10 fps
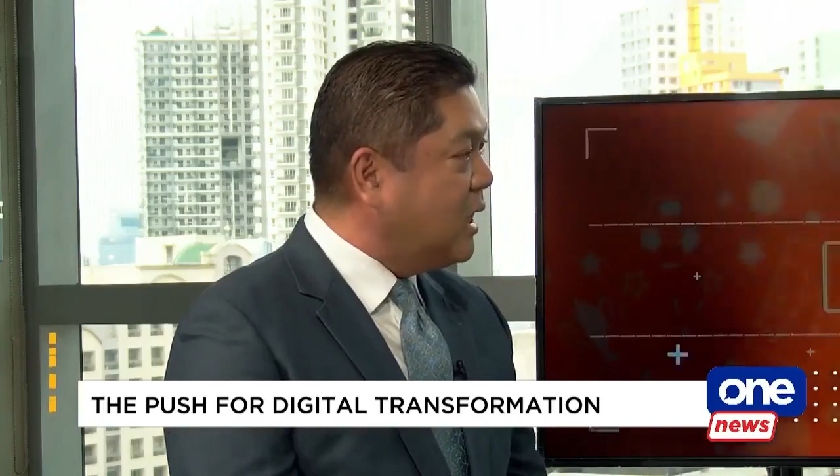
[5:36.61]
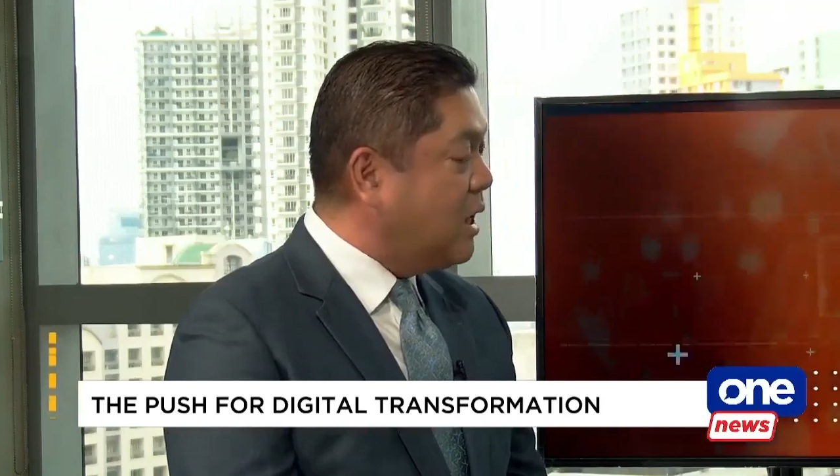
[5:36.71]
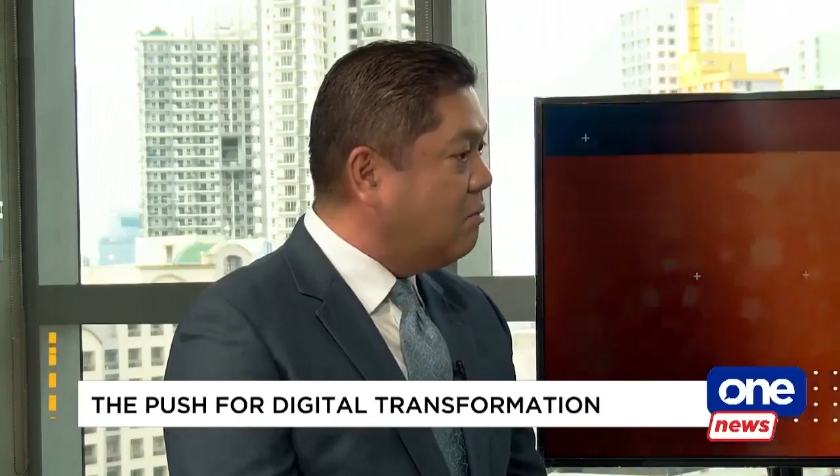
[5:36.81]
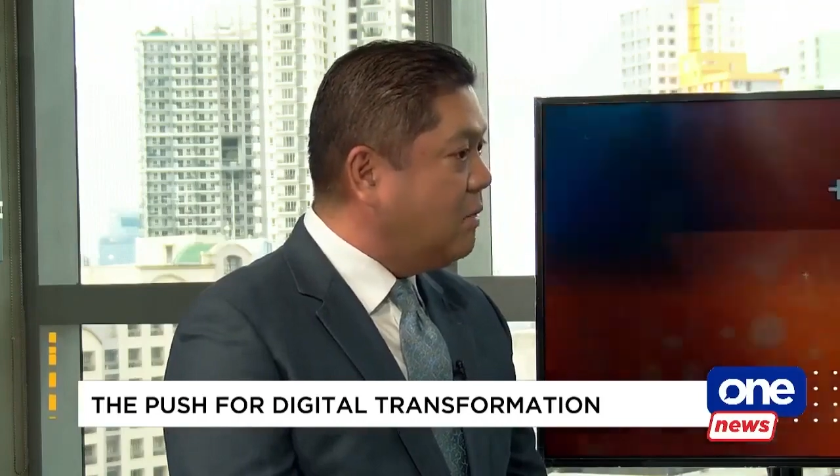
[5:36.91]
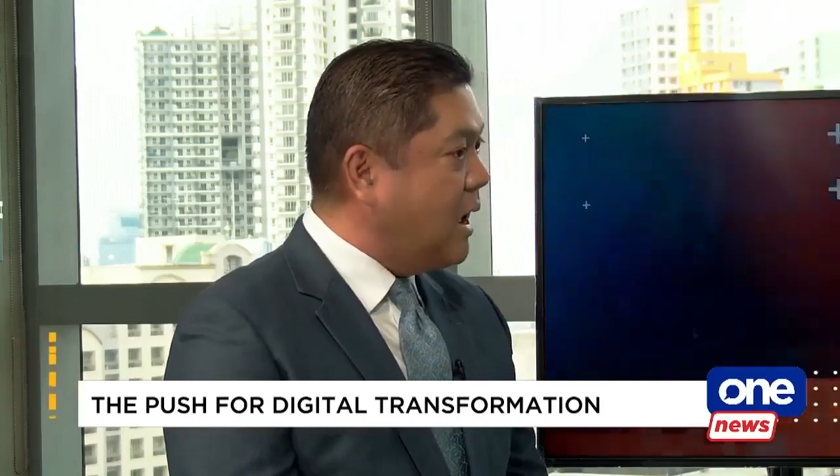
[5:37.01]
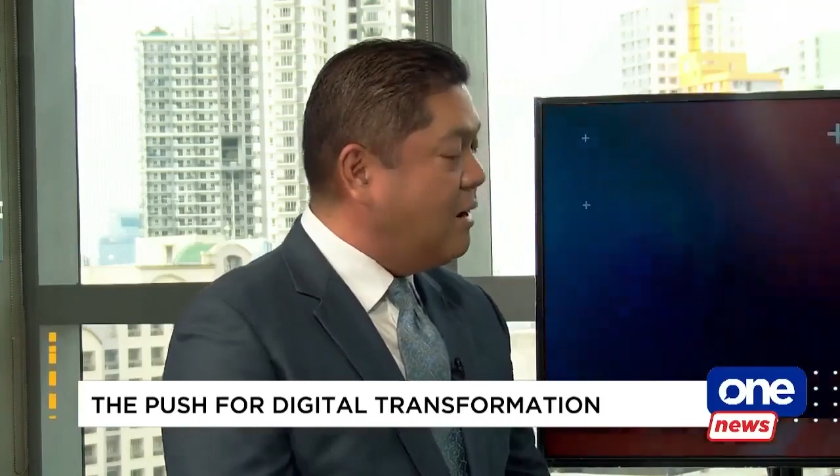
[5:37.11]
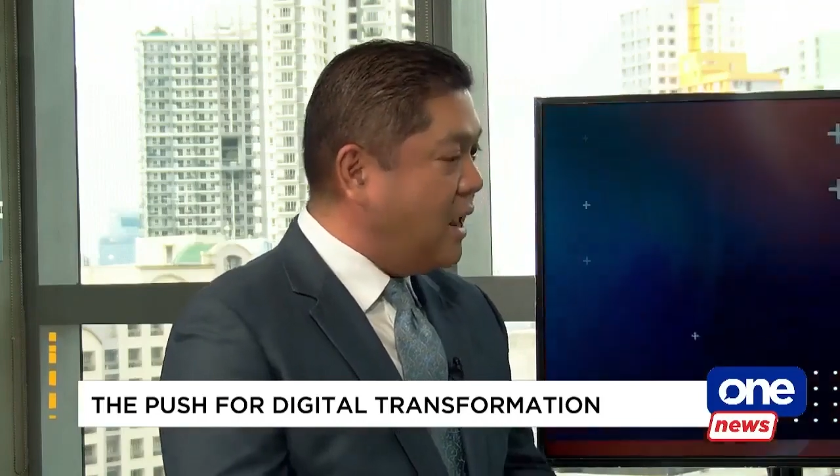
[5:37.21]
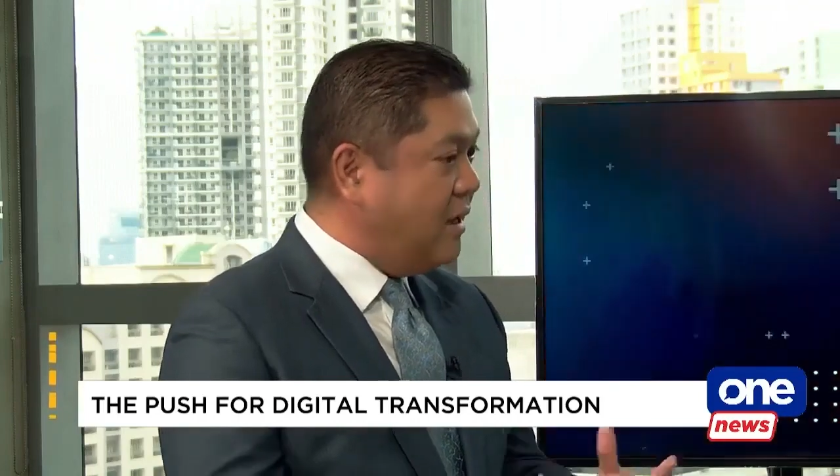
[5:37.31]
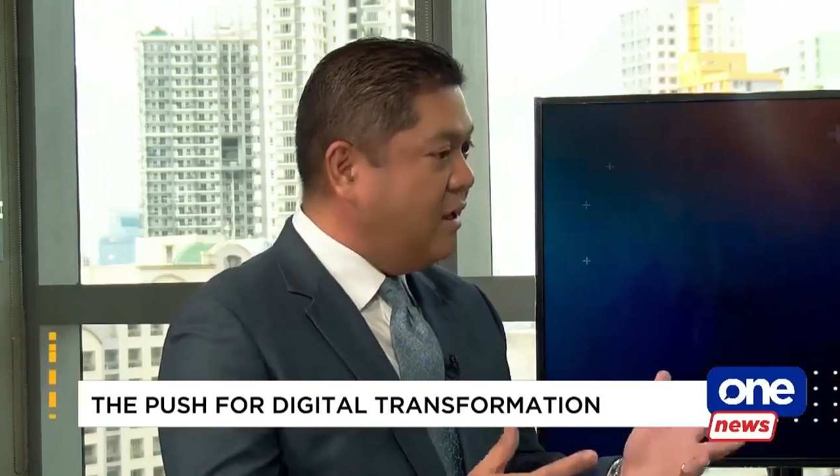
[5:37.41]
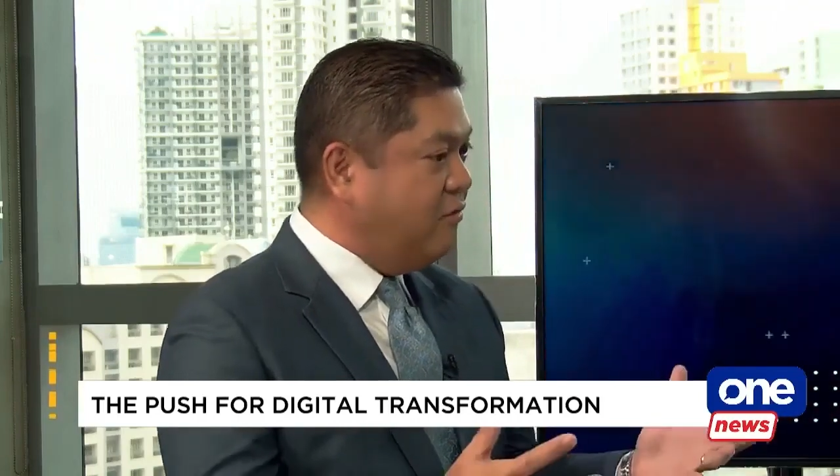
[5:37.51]
Um,
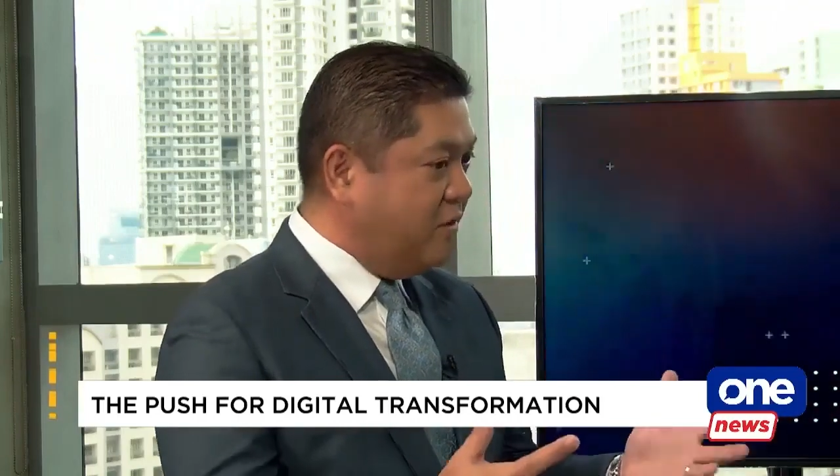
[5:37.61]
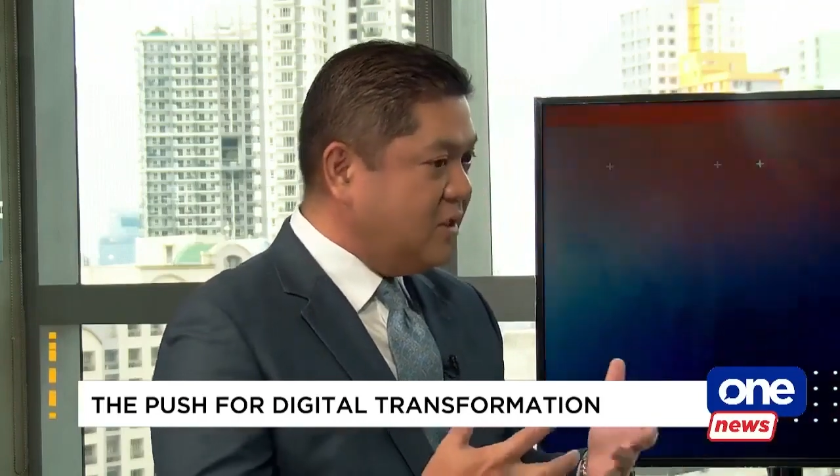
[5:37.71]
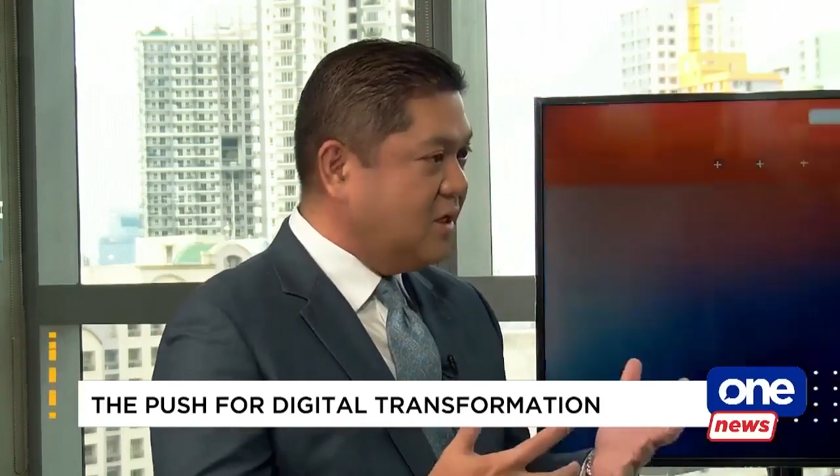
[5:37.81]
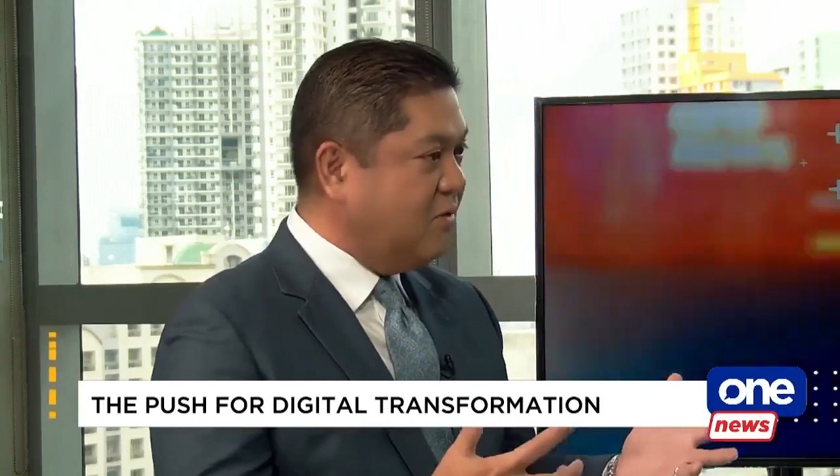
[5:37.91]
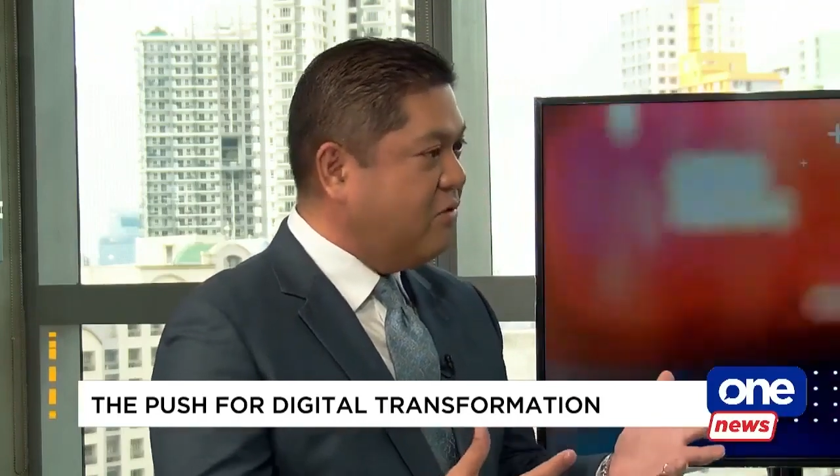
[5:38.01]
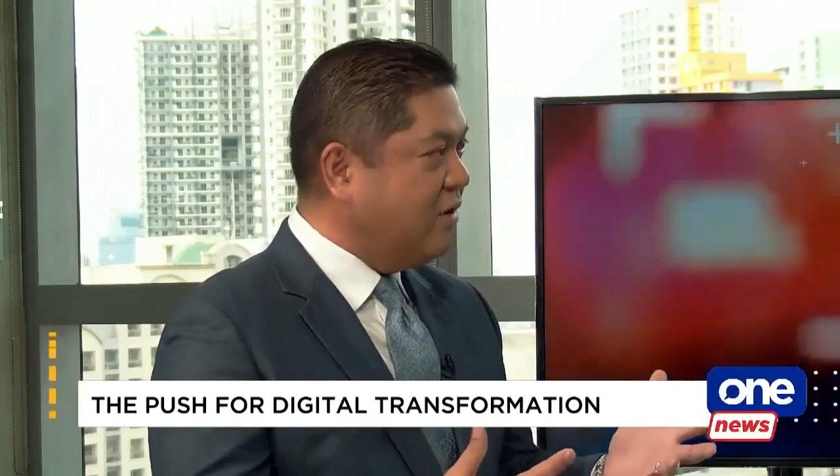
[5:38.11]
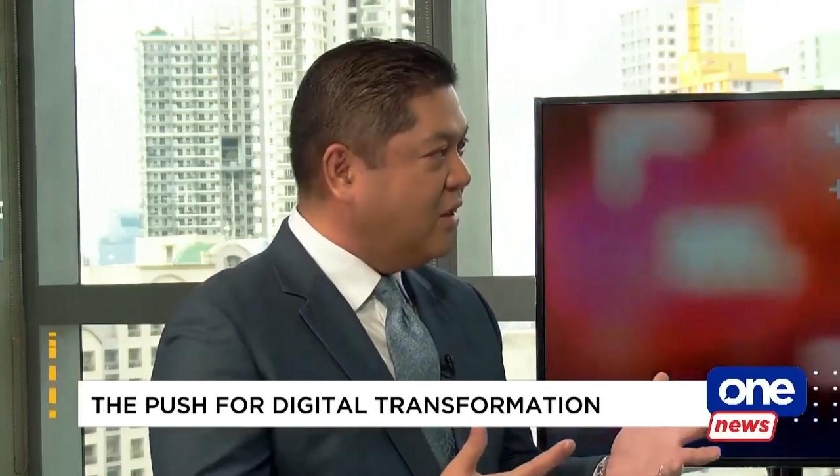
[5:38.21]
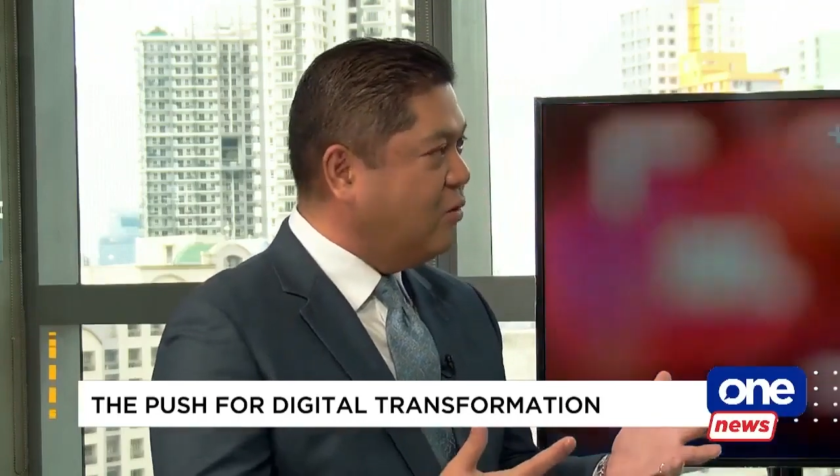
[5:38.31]
unlike a physical threat